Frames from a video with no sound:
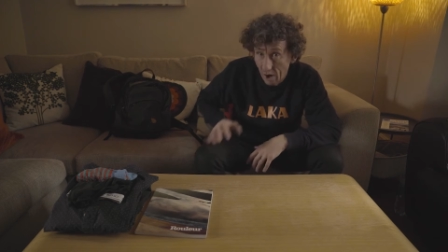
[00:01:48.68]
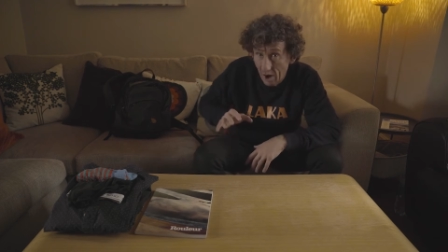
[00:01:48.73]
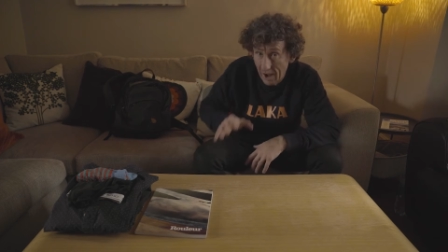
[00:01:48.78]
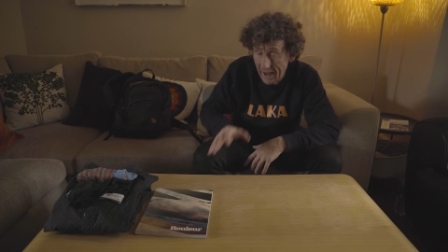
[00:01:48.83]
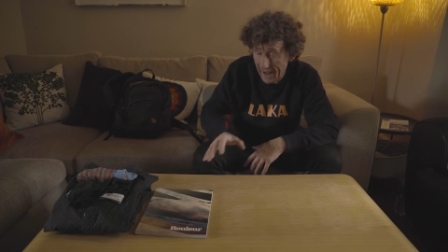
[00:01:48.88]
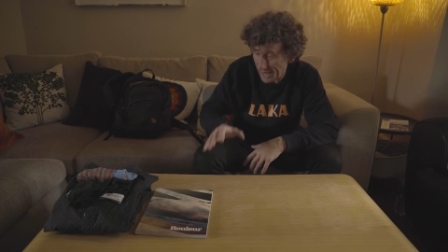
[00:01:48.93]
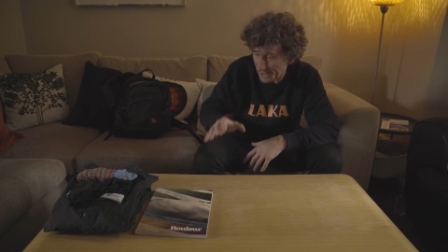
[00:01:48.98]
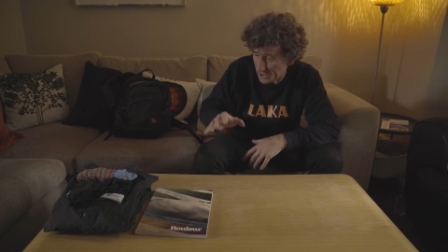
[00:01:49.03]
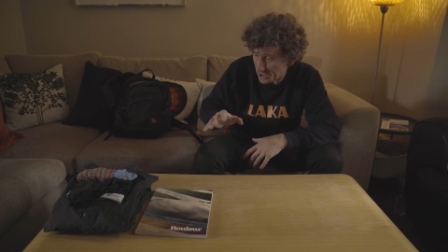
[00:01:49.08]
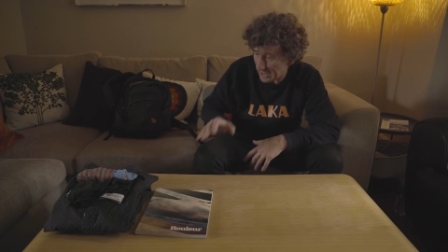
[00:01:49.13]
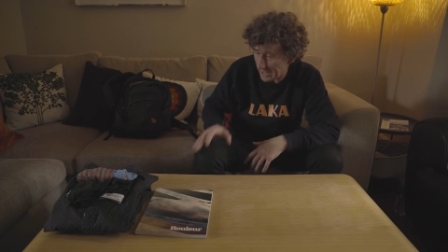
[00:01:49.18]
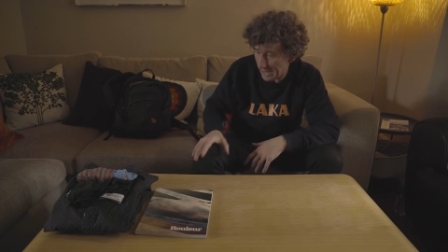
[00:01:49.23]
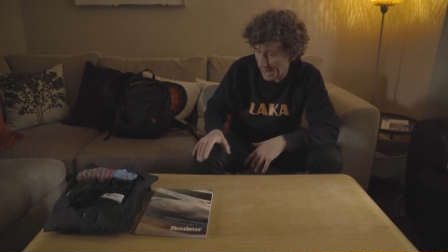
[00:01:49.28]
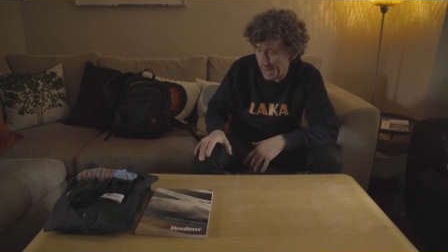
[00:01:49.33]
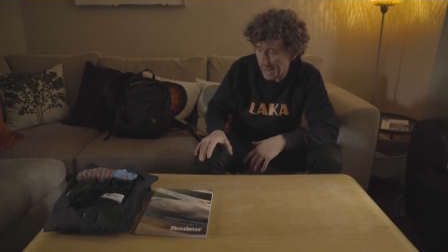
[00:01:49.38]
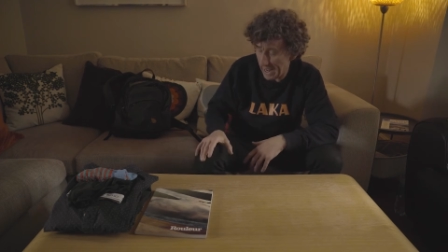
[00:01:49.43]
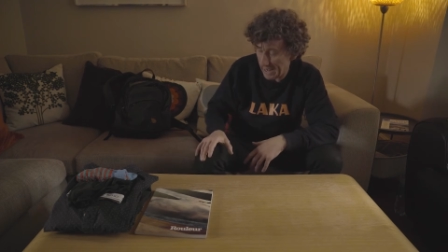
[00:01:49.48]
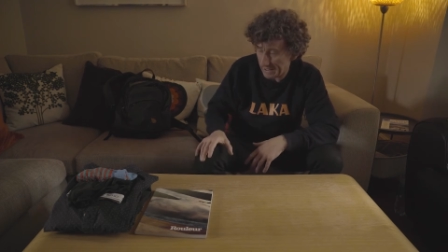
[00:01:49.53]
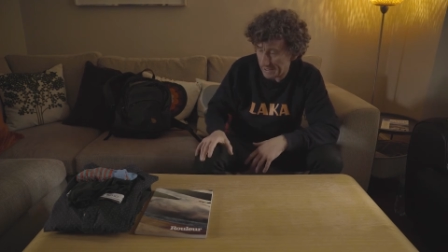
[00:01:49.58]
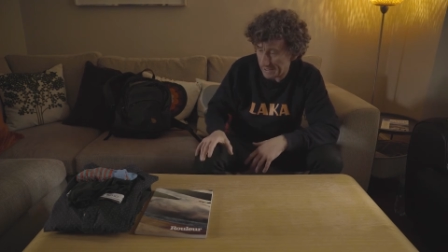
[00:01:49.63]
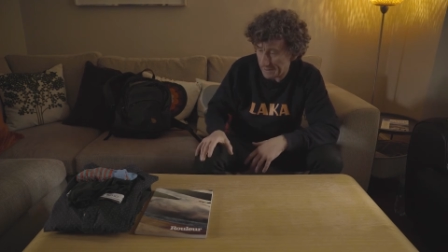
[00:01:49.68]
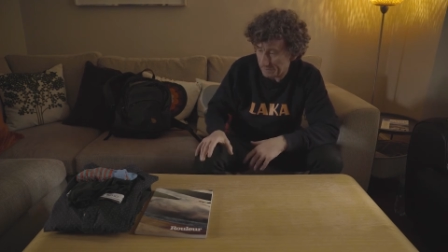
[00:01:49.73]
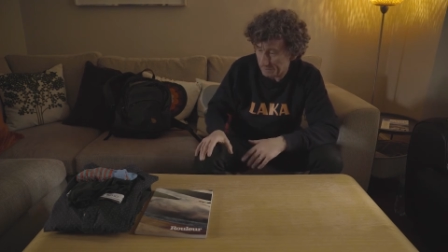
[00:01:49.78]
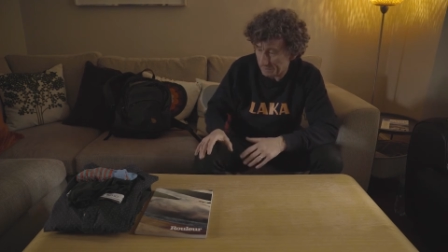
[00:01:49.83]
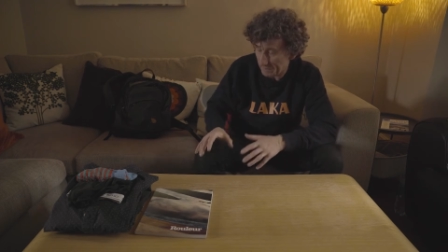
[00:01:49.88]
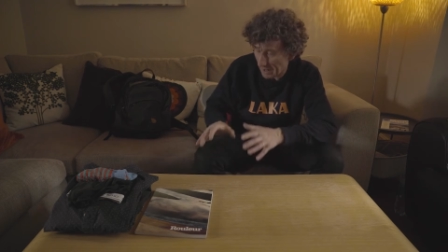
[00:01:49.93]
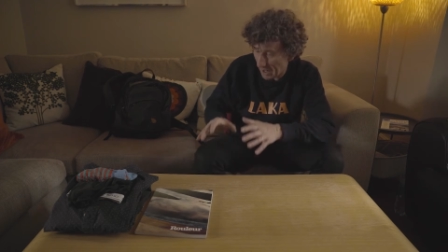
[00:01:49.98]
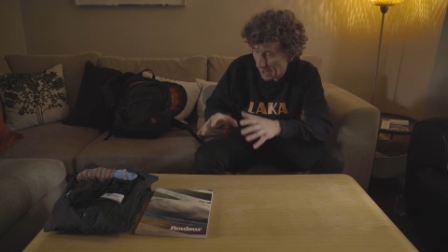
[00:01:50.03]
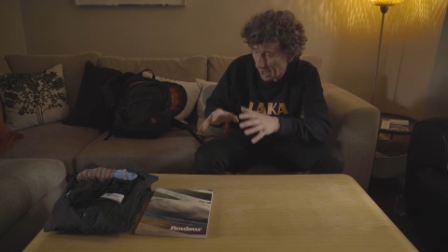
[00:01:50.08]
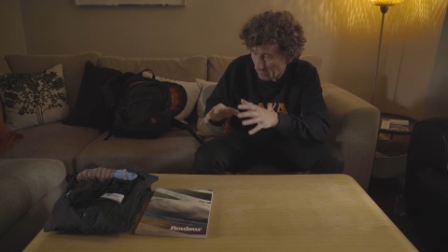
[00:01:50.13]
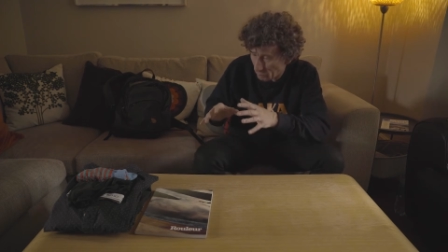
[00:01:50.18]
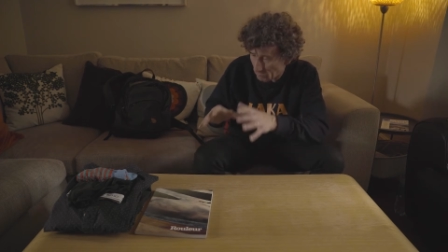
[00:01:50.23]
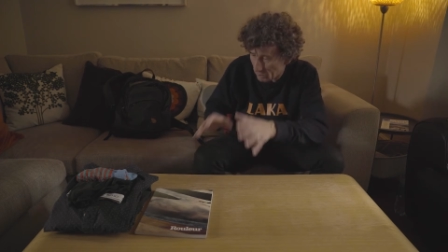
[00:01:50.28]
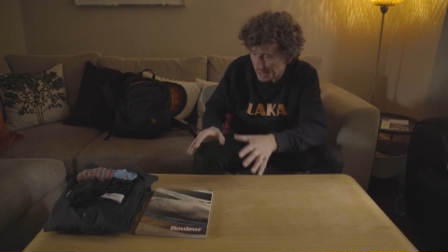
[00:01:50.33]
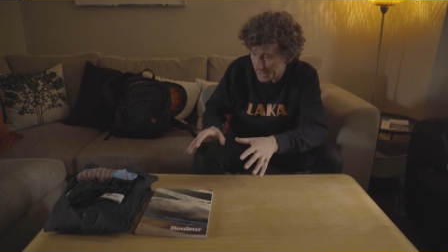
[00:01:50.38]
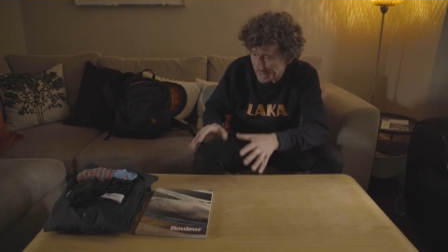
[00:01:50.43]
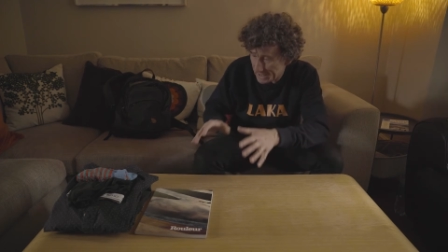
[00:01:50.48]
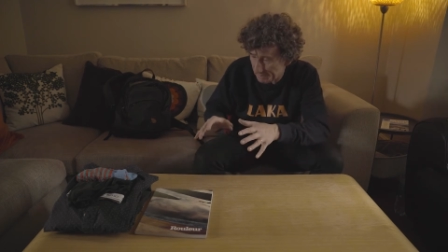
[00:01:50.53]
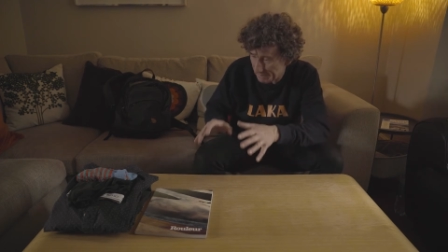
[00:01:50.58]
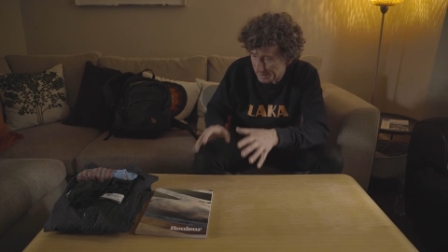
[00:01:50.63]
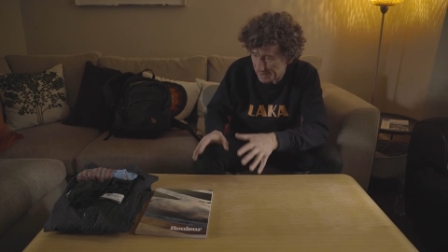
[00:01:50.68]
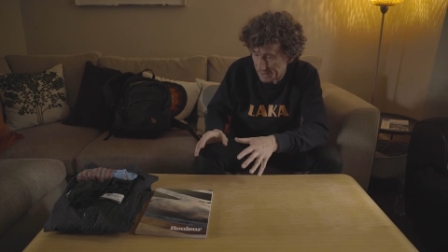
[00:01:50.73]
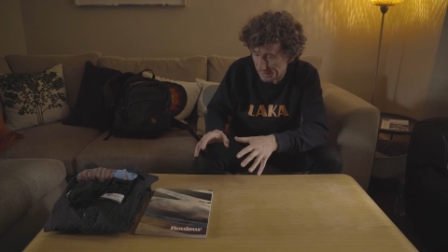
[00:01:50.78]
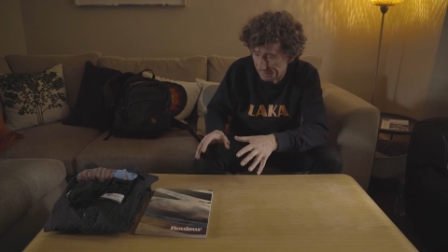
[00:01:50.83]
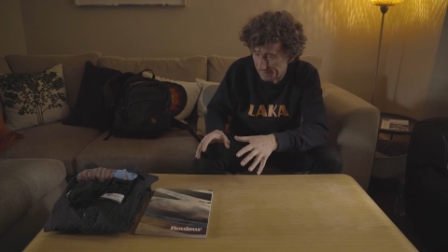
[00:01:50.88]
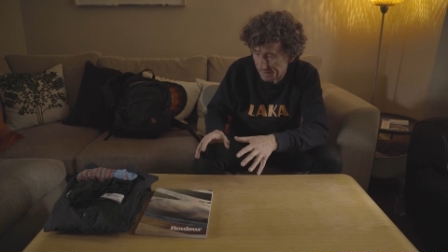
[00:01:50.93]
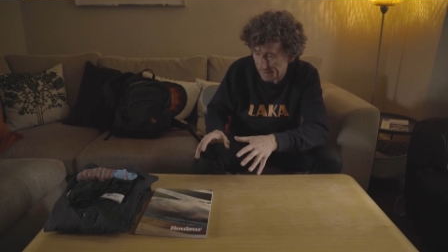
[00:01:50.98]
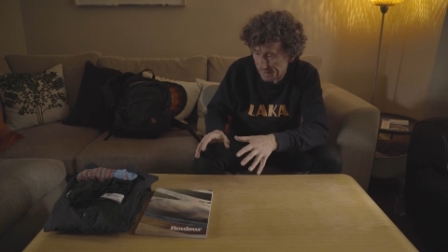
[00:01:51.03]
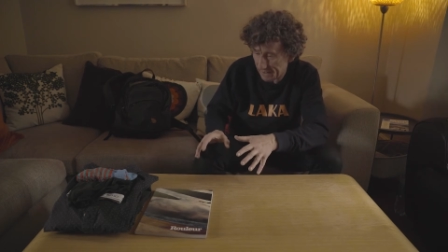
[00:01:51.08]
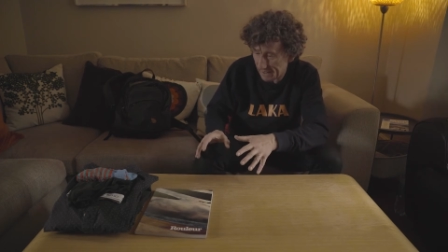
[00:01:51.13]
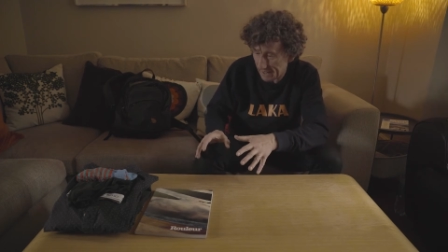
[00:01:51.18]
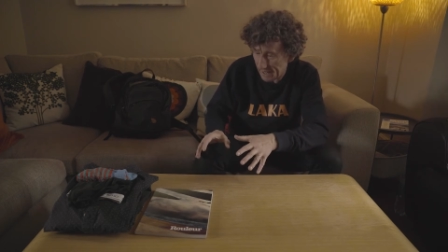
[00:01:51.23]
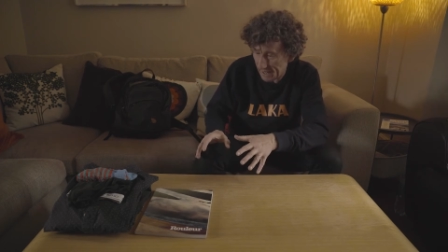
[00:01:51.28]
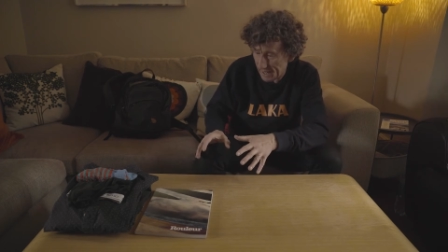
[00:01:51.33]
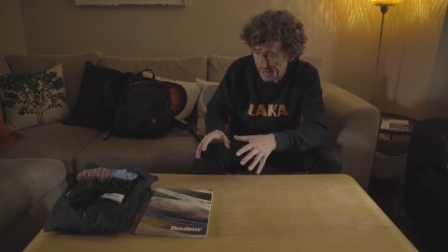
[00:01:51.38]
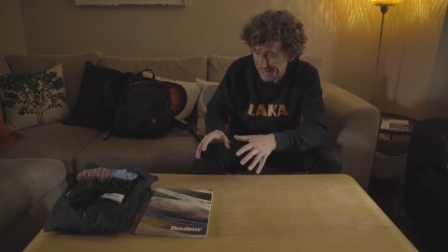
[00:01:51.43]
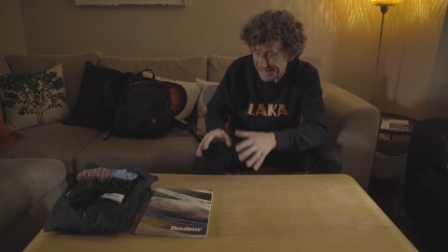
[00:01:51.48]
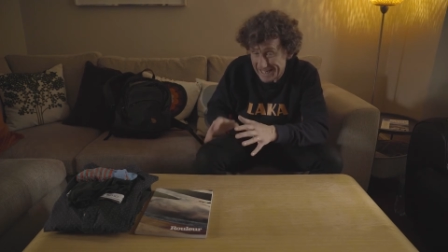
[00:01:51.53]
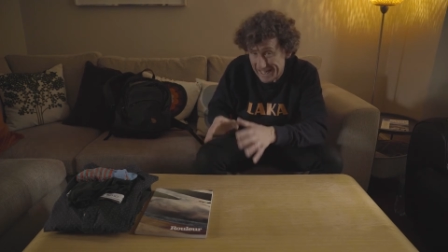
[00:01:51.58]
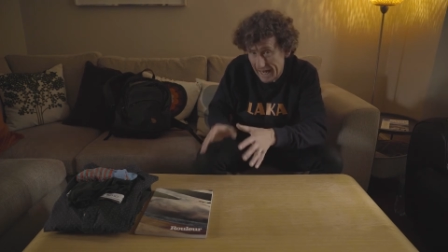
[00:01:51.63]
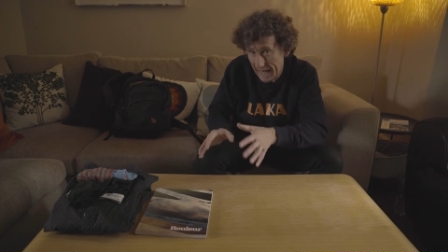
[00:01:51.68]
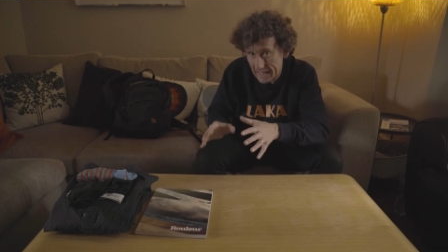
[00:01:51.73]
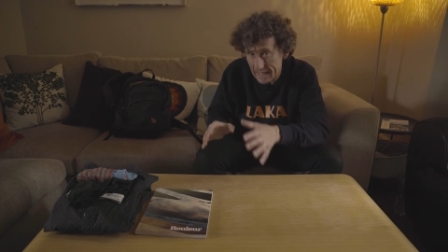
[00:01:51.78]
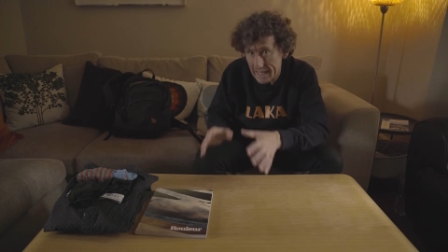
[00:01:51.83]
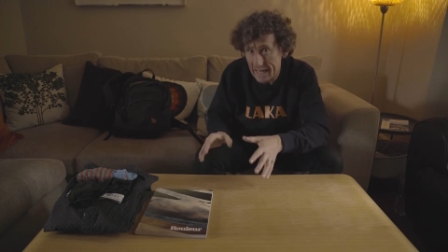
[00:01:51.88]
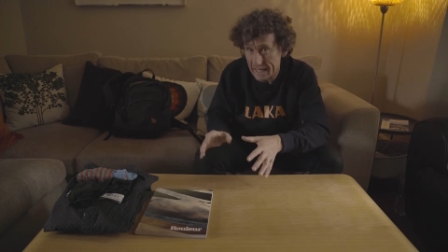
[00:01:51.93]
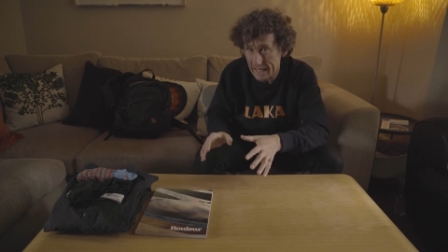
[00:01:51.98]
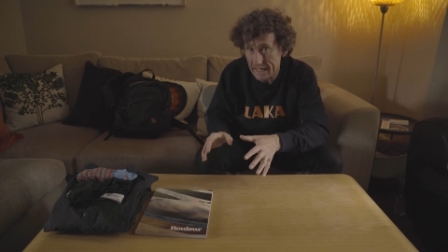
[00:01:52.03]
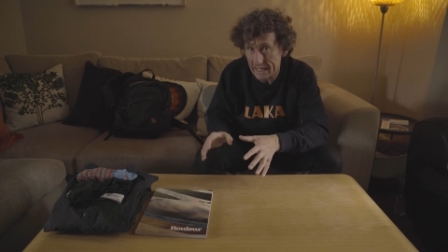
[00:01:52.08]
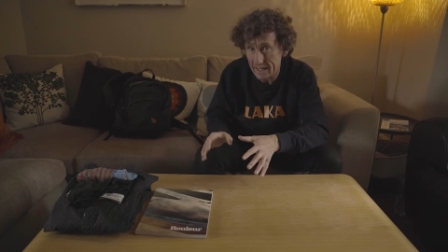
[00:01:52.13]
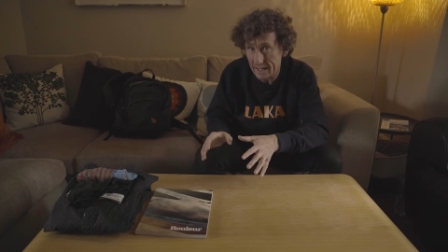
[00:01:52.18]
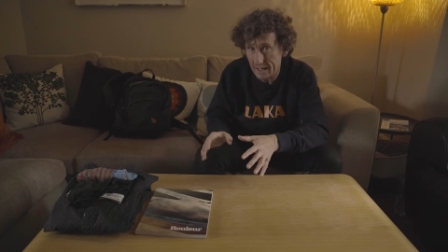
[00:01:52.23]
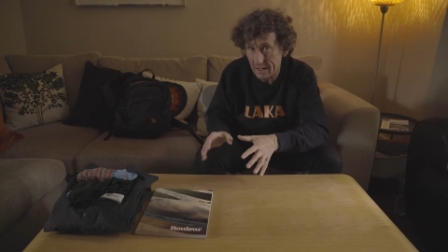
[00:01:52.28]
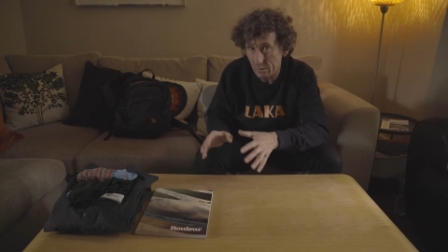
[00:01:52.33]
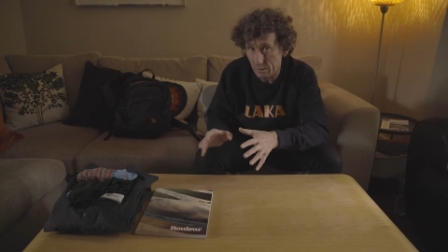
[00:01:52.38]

I actually had a really specific technique,